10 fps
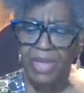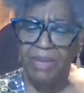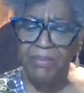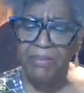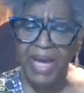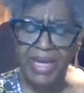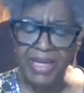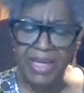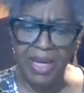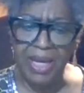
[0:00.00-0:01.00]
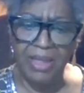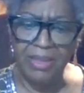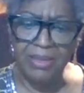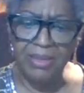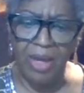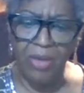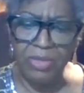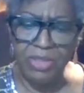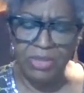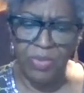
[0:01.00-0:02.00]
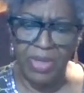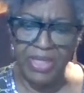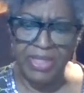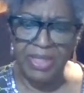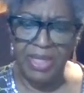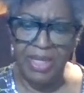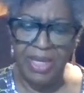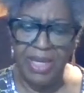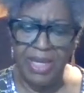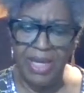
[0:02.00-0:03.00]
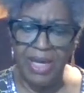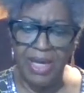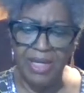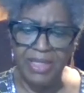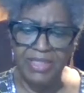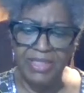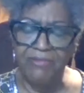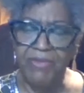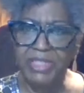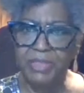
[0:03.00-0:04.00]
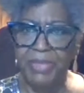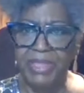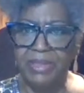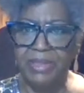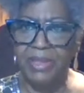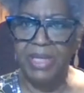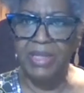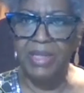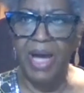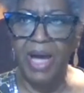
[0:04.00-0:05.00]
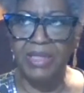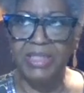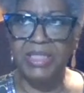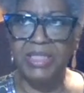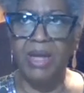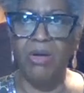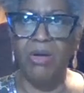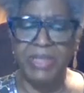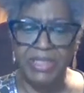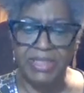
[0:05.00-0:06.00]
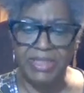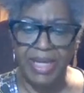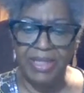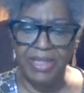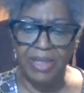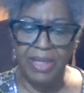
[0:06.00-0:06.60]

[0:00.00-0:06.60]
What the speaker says: my oldest one is a freshman in college at Albany State.